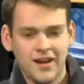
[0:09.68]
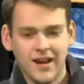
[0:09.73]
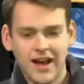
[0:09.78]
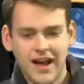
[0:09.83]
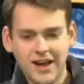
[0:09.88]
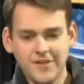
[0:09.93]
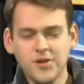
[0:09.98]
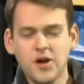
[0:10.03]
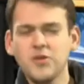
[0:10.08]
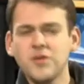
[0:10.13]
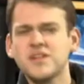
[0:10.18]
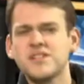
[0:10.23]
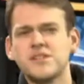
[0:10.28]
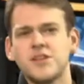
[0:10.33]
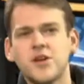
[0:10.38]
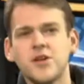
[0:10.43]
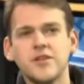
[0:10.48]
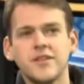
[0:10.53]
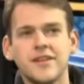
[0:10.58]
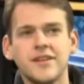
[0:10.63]
I've always
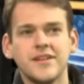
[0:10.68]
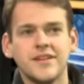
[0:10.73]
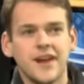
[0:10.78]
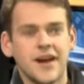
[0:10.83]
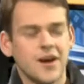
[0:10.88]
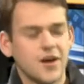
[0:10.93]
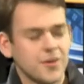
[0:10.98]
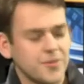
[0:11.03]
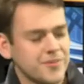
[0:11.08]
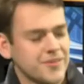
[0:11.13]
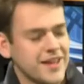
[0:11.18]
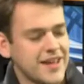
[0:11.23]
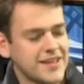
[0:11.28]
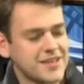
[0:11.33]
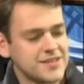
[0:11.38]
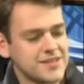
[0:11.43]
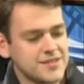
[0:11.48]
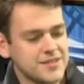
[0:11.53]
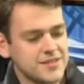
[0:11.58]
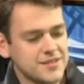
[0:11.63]
known that
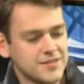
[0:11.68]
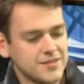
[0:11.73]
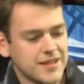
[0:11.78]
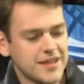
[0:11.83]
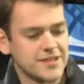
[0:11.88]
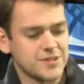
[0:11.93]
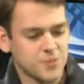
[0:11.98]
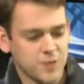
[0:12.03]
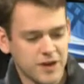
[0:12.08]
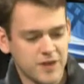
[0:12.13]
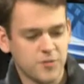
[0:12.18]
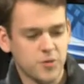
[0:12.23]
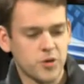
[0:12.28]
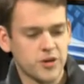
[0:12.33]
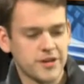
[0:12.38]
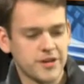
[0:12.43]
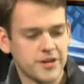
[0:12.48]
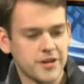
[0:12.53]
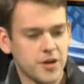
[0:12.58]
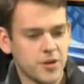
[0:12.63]
that's what I've
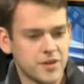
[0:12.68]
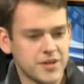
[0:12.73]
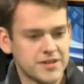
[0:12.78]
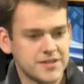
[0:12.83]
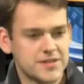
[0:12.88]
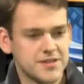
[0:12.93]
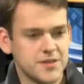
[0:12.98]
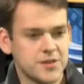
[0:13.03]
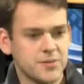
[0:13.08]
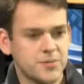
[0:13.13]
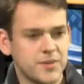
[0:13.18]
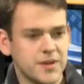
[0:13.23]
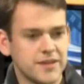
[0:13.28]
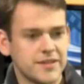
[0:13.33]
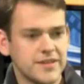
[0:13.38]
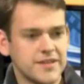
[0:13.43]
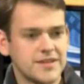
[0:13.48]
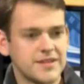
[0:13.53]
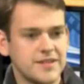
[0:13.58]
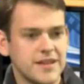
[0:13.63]
wanted to go into,
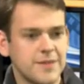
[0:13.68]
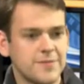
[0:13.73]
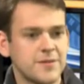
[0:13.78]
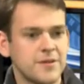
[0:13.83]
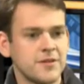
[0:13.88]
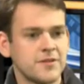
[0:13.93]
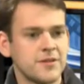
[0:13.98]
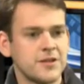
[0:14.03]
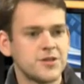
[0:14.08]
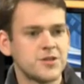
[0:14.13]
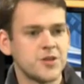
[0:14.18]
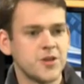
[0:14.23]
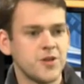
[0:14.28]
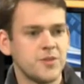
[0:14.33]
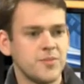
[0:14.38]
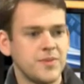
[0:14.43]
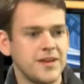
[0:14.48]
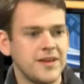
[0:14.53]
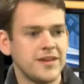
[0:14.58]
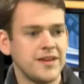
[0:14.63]
but this definitely
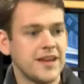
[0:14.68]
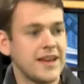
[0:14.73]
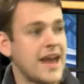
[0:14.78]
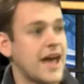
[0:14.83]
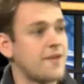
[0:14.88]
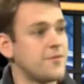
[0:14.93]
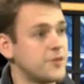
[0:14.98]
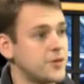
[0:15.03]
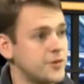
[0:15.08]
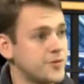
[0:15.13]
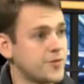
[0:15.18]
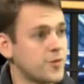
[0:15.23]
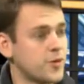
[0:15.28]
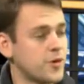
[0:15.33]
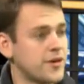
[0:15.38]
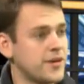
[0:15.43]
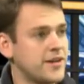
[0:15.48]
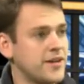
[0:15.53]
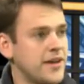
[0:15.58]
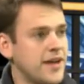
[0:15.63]
showed me an avenue for it.